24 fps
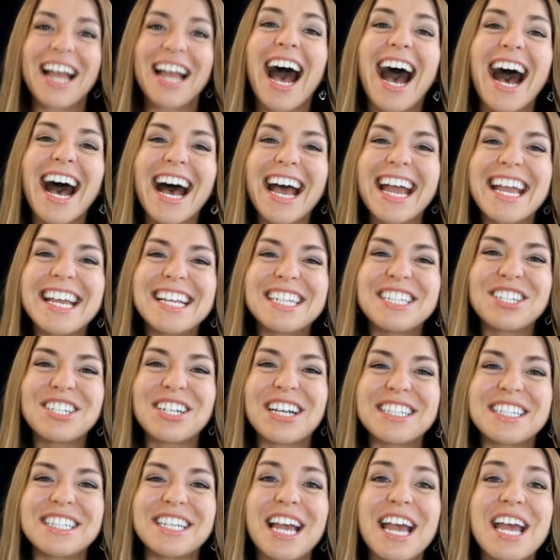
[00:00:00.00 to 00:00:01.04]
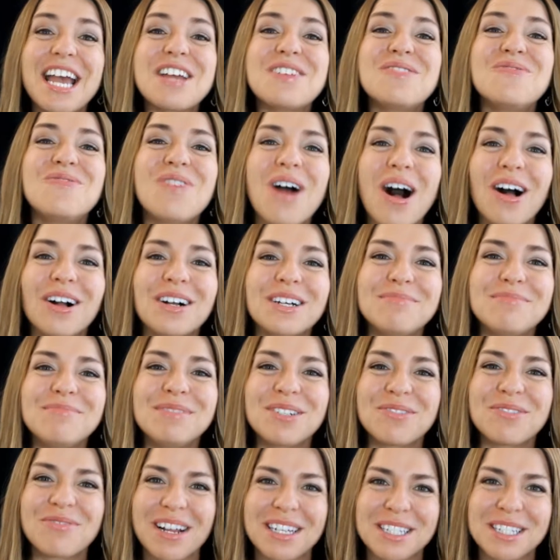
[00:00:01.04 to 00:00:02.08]
Hi, it's Jessica and welcome
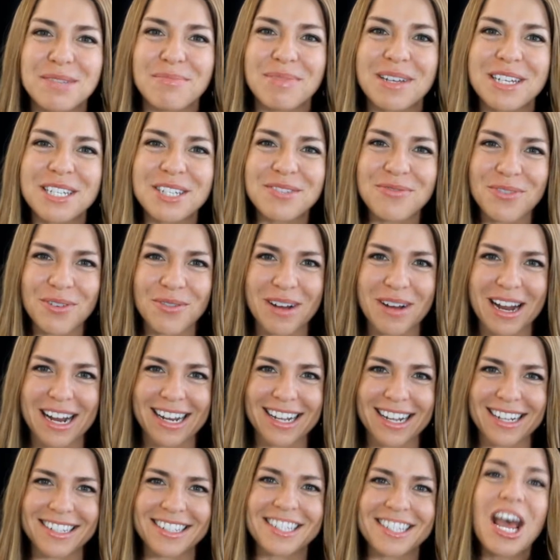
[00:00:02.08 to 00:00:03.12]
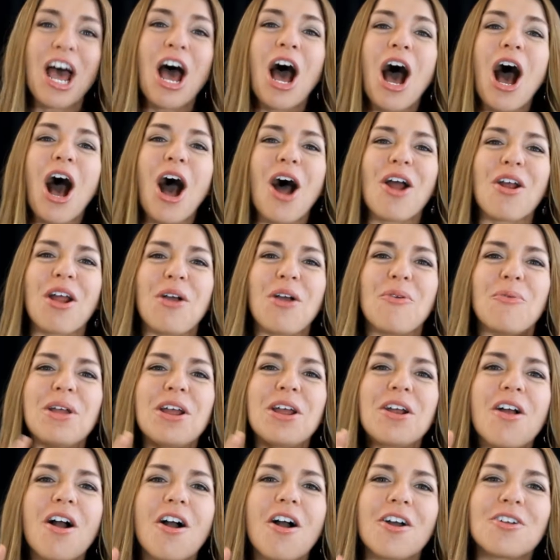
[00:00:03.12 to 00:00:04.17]
to Recipes for Radiance. All right, we
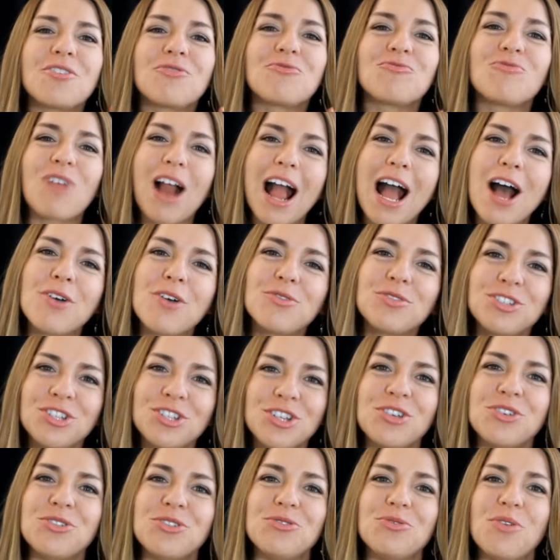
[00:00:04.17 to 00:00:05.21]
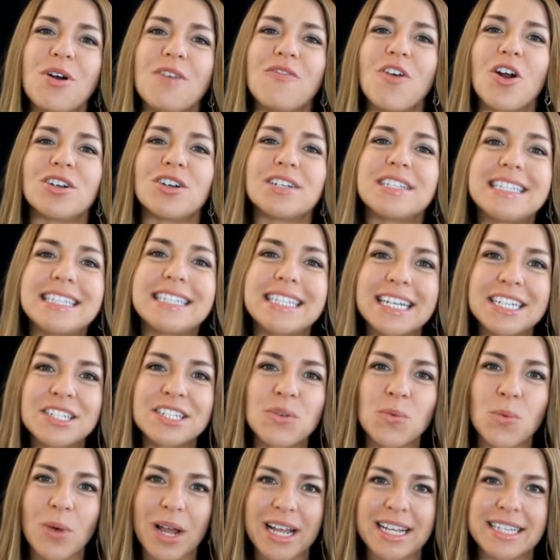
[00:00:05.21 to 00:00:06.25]
are on round 2 of our 6
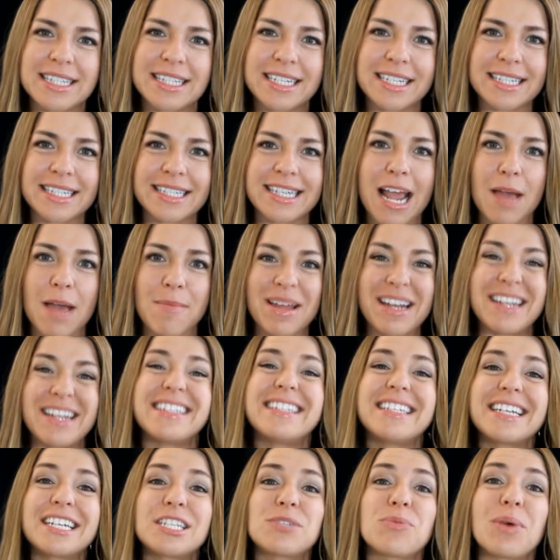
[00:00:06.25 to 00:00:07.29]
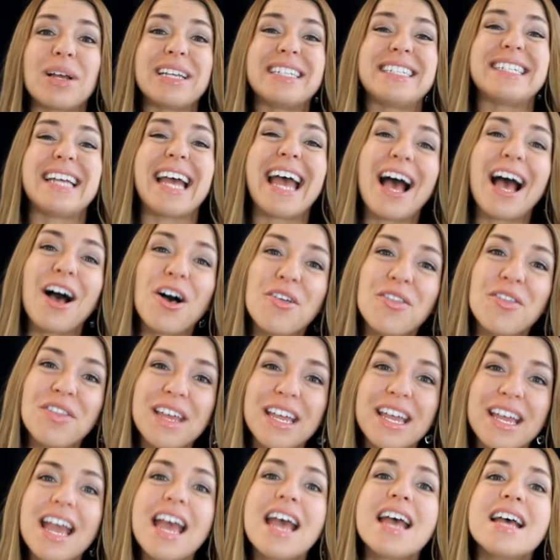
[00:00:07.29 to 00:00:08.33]
ways to salmon. 6 ways to
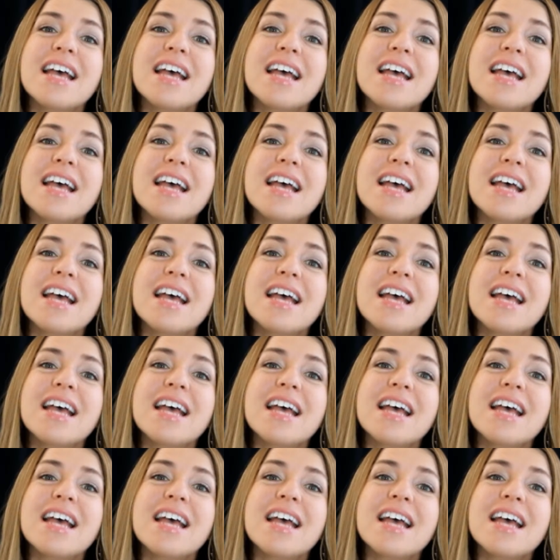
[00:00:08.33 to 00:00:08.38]
healthy,